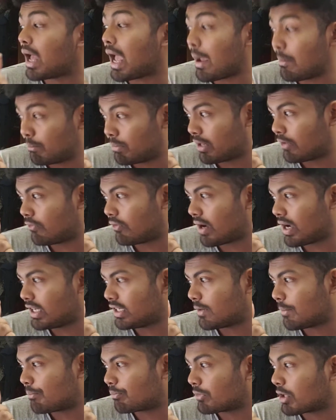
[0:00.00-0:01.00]

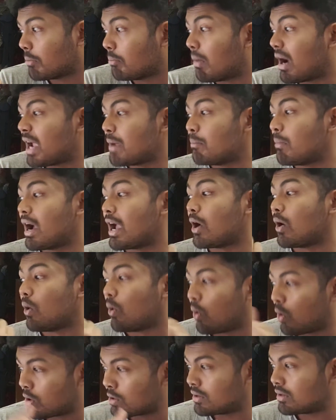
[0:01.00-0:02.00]
amplified by my
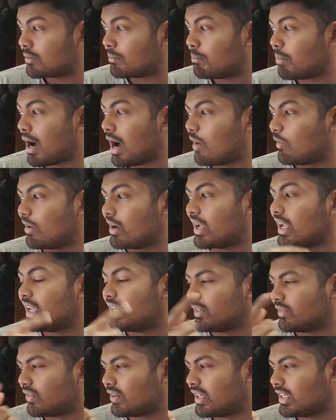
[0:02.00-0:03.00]
own power
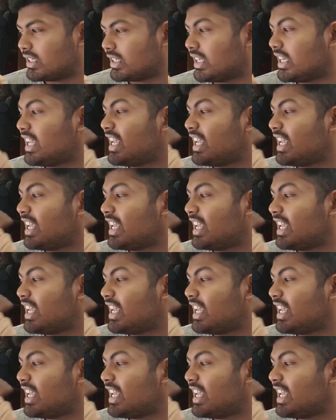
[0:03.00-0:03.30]
infinity.